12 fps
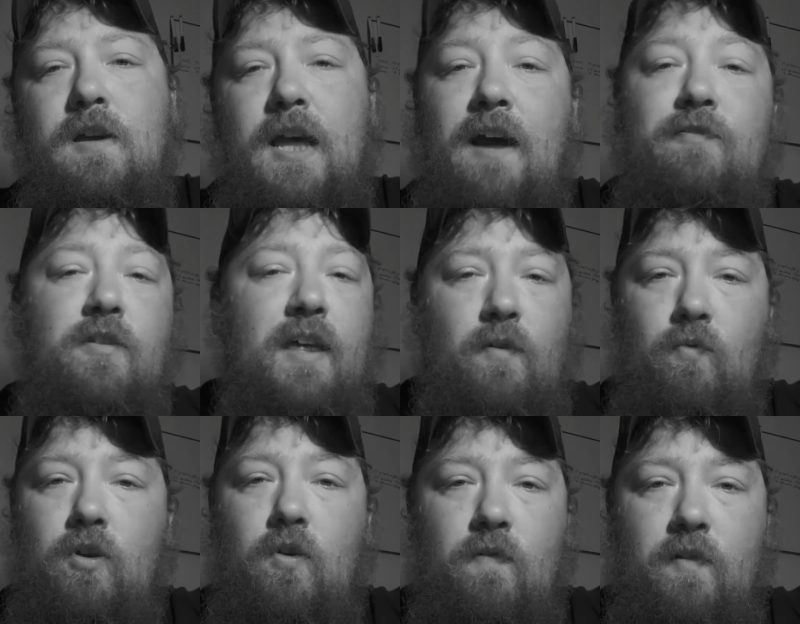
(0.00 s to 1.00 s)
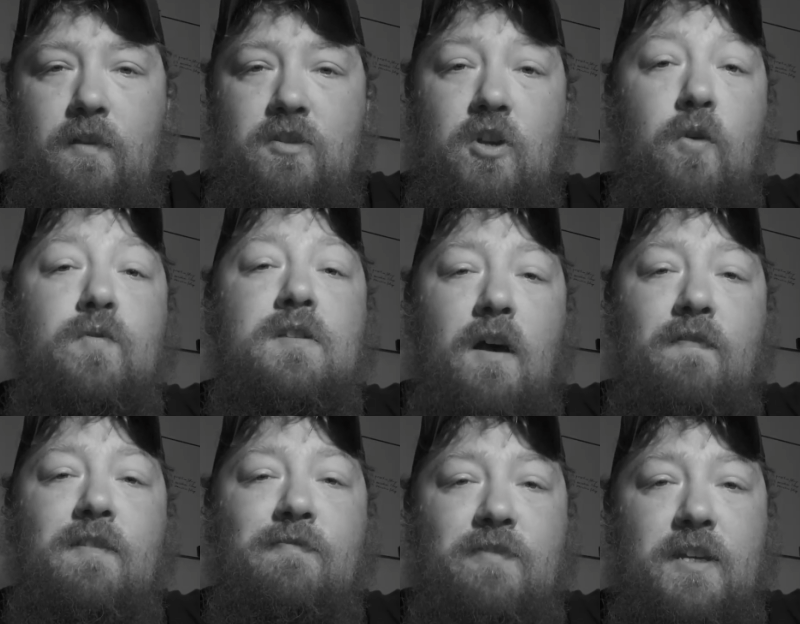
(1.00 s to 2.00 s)
After that, we'll go over the zones of the
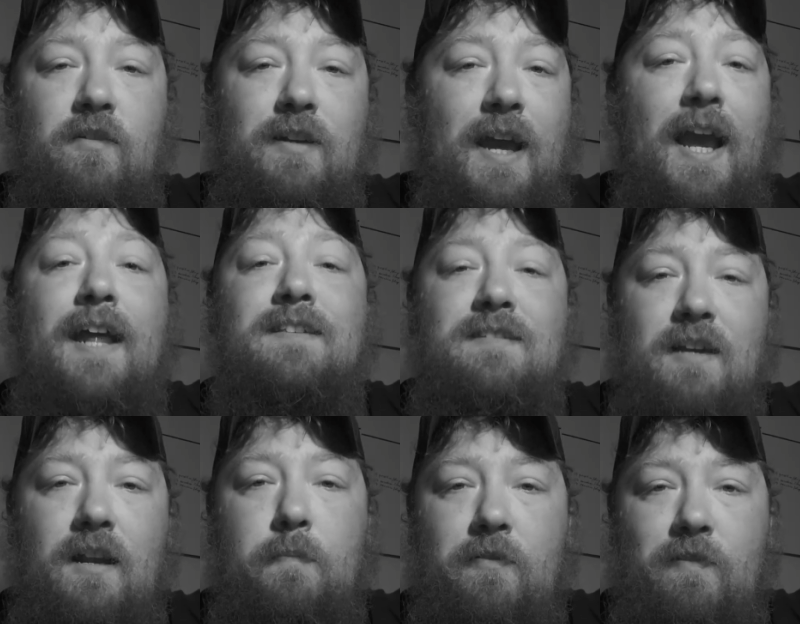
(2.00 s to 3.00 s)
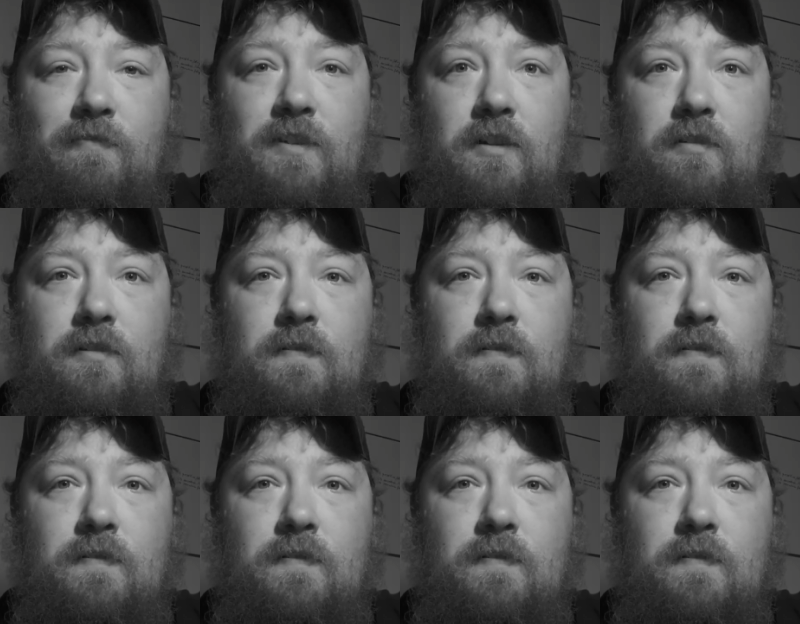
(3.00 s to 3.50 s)
field and setup of the field.